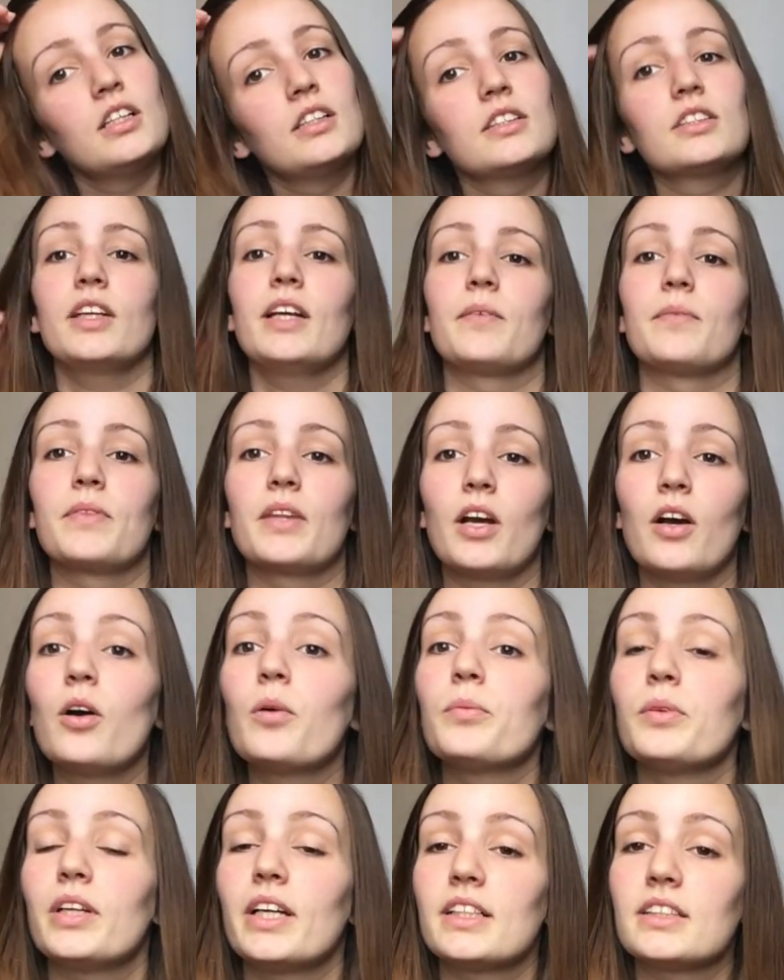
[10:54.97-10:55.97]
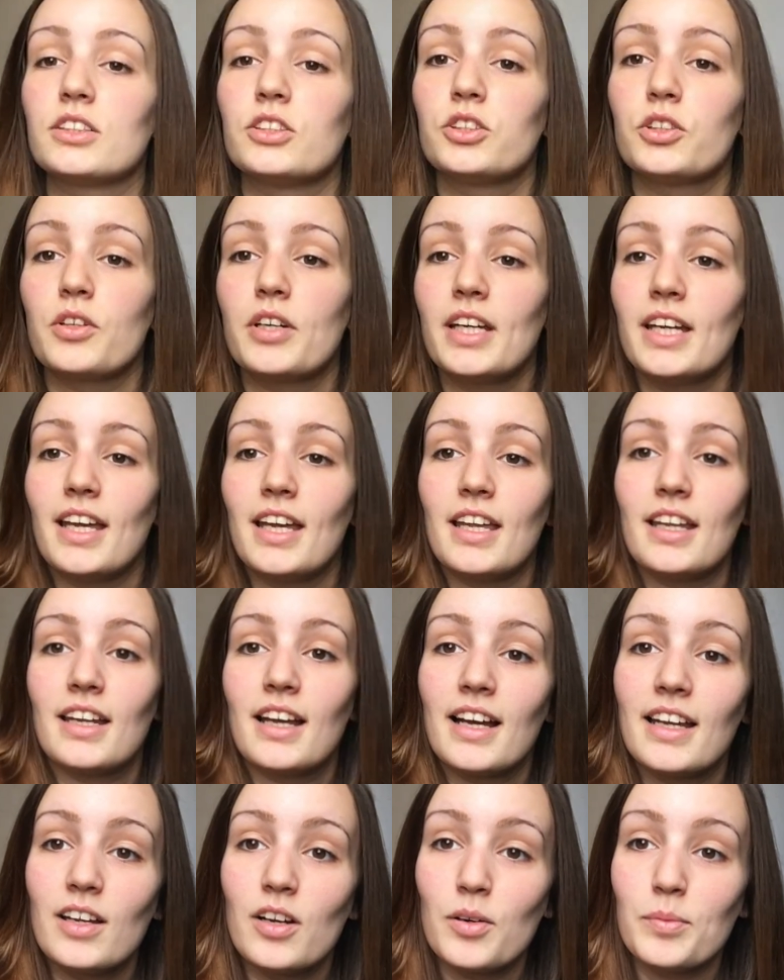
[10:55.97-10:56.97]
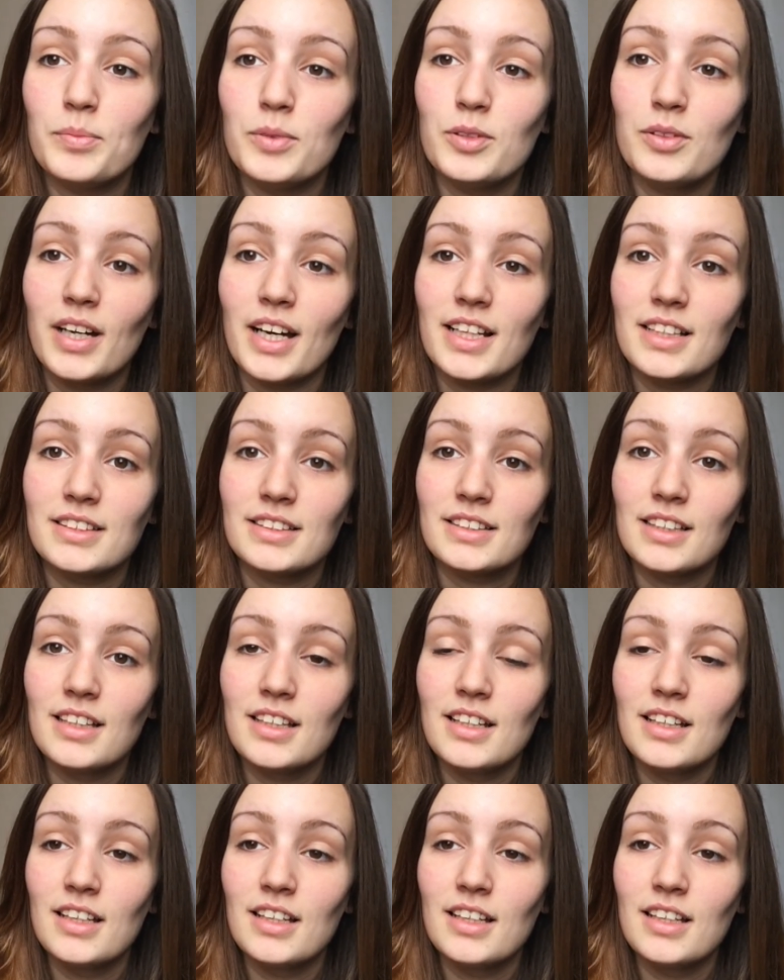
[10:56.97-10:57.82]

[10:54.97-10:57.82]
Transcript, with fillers: so yeah, I hope you guys enjoy, and I hope you guys